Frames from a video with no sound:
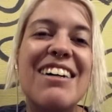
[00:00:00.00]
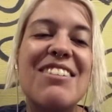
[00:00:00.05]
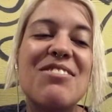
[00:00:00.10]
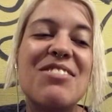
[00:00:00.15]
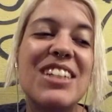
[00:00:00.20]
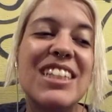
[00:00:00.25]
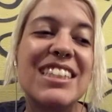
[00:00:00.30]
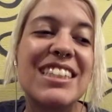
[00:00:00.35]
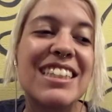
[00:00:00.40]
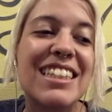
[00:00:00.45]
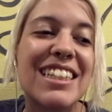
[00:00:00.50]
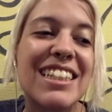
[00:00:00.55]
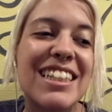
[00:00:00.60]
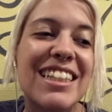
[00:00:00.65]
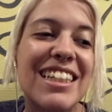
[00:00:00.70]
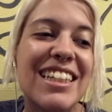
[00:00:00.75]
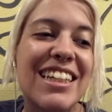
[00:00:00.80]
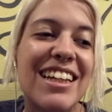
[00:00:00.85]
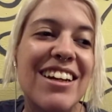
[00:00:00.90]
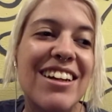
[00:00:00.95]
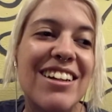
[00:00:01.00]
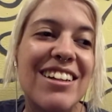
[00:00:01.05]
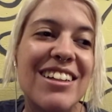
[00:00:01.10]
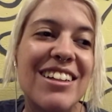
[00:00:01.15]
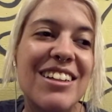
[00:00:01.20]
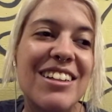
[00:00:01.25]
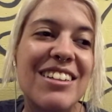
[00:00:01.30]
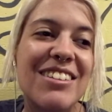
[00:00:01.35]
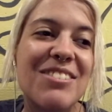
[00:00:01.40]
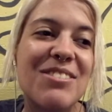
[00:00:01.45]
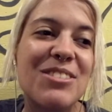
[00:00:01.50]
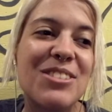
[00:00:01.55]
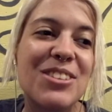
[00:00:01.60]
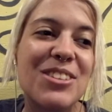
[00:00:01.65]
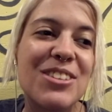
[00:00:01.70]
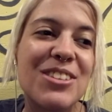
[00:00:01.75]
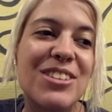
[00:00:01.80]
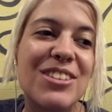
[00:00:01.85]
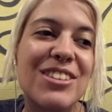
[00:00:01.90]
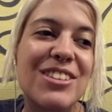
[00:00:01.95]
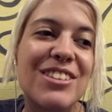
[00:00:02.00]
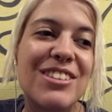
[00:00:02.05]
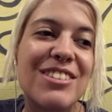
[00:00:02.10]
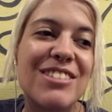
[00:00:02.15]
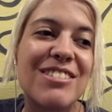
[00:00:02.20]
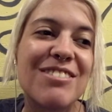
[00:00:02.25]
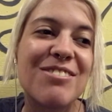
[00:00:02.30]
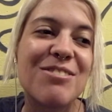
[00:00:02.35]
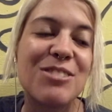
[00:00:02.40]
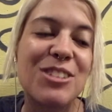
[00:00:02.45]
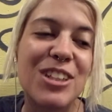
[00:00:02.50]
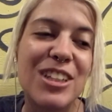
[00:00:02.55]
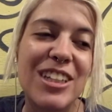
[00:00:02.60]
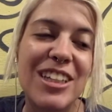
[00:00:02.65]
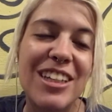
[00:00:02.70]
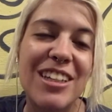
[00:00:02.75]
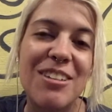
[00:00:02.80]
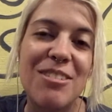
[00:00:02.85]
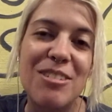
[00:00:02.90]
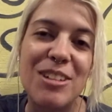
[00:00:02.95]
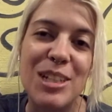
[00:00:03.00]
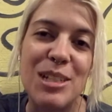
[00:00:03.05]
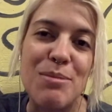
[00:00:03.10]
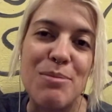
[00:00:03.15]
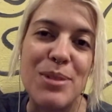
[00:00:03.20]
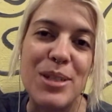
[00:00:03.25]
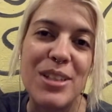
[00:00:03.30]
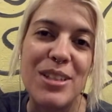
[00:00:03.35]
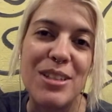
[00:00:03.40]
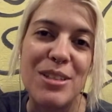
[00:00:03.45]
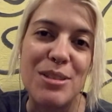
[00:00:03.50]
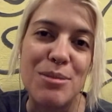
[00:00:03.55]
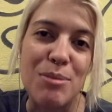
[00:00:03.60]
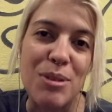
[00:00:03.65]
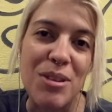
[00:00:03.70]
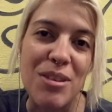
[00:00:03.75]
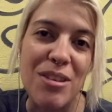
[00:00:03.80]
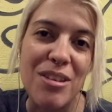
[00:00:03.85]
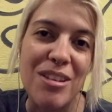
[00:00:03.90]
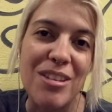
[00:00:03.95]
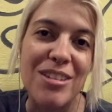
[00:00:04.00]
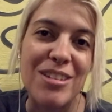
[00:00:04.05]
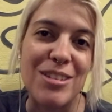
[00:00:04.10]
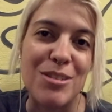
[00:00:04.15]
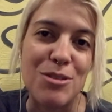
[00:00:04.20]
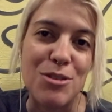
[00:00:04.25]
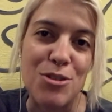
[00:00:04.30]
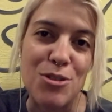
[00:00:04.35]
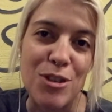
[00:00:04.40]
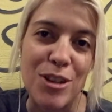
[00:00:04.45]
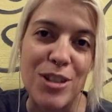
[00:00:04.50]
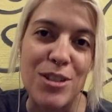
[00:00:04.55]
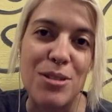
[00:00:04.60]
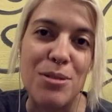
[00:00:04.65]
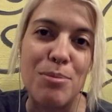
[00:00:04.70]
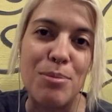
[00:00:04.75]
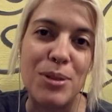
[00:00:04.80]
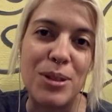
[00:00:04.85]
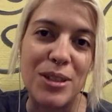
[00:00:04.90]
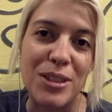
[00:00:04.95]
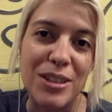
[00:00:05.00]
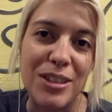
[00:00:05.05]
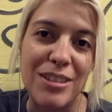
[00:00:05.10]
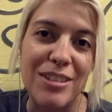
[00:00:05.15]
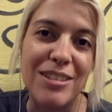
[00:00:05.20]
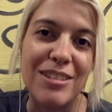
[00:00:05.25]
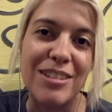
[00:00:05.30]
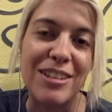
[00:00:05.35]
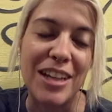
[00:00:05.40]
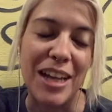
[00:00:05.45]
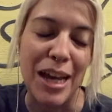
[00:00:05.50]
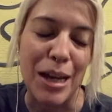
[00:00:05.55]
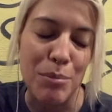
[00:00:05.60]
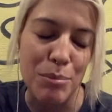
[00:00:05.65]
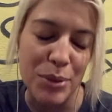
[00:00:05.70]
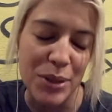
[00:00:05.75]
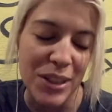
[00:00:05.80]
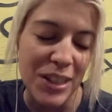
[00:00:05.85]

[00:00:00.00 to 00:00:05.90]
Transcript: Basically, I was working quite a bit this month because I was trying to plug the gap.